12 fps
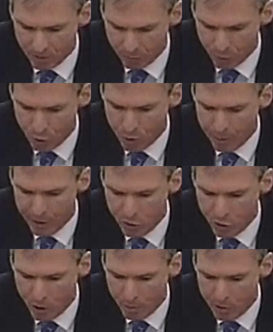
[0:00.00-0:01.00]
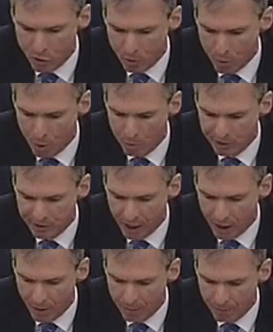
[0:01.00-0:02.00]
full committee chairman Jim
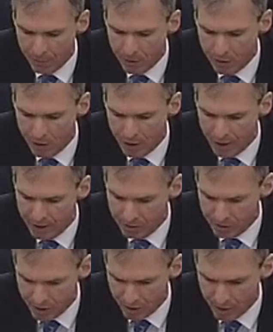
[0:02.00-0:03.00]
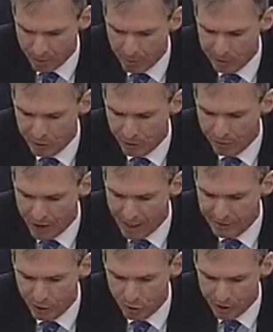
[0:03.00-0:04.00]
Oberstar and Mr.
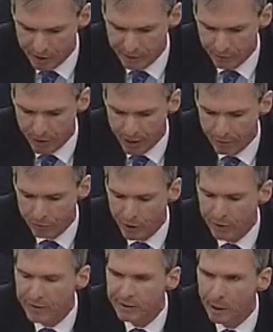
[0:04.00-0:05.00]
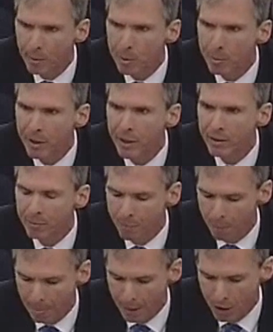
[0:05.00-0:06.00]
DeFazio testified in front of the subcommittee
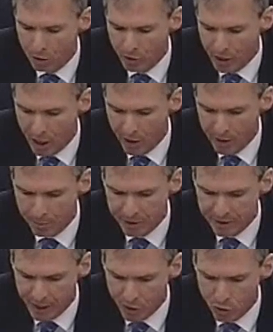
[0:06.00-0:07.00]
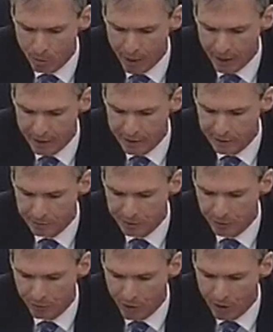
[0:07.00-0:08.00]
regarding the potential mechanisms
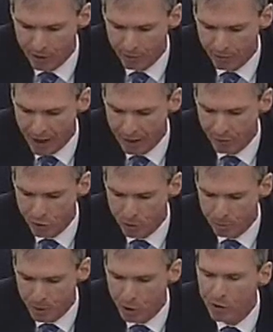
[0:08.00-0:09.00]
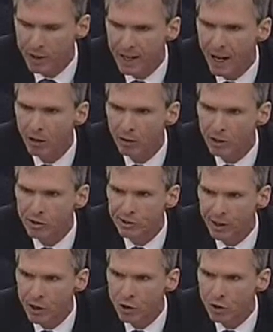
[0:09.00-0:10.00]
to fund the $500 billion
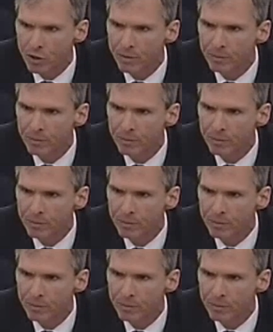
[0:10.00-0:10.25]
legislation.